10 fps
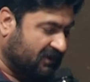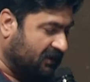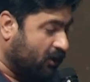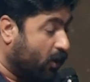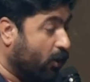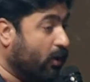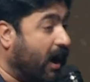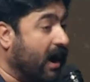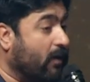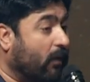me who
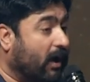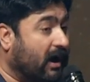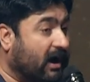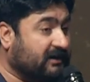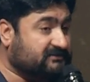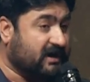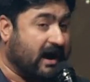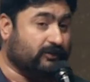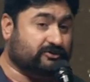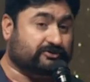I was,
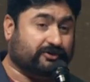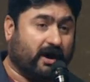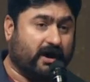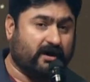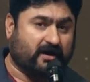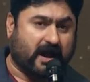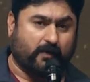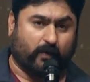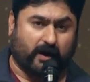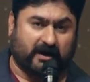how strong I
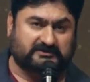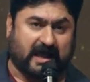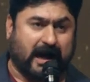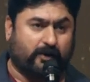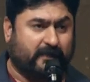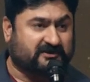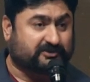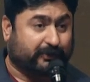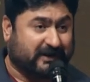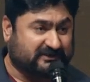was, how much
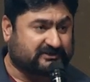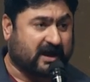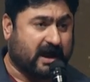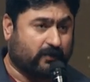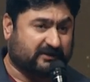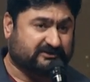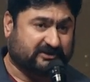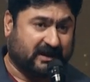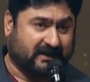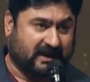risk I was
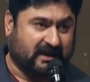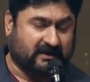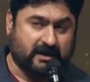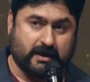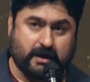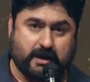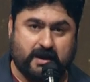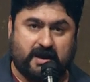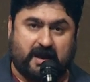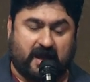taking,
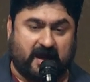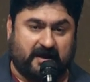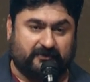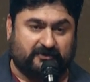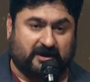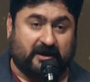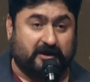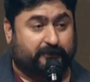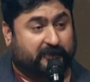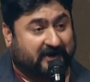and uh,
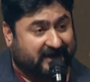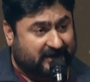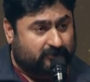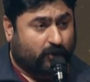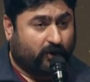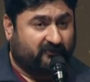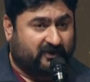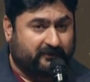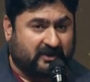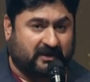he prayed
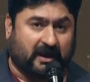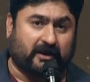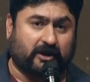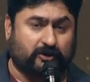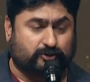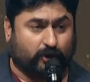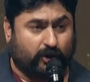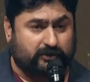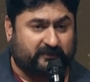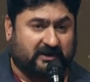over me and he
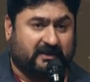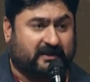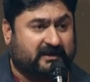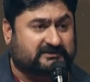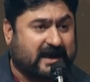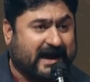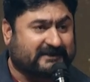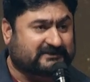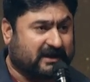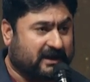told me that he is
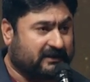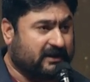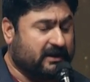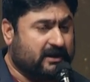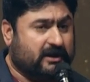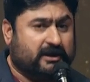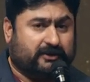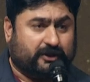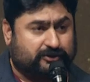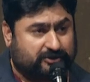asking
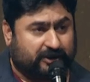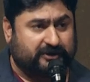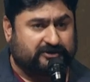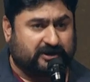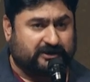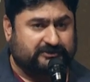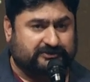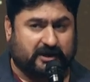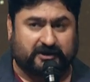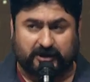the
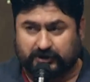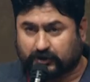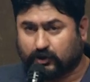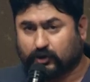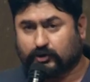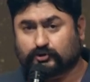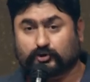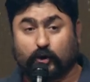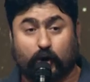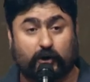churches that he know
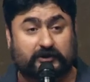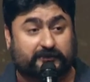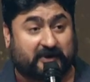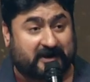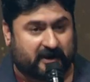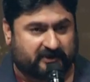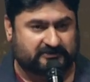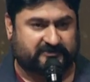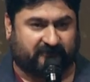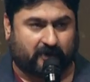to hold
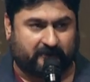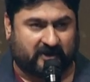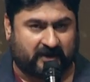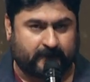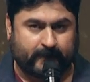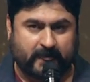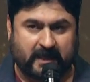prayers for me.